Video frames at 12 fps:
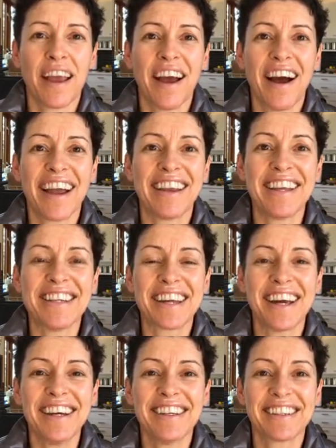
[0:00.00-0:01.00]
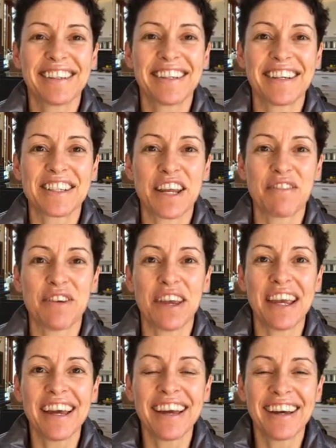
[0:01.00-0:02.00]
Hi, Anita. Nice to have you
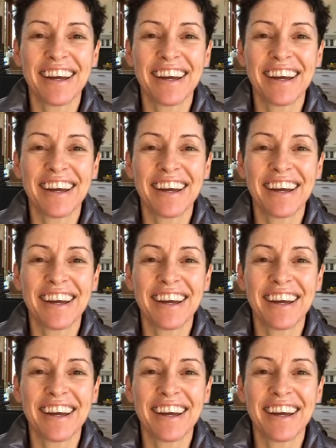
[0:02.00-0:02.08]
here.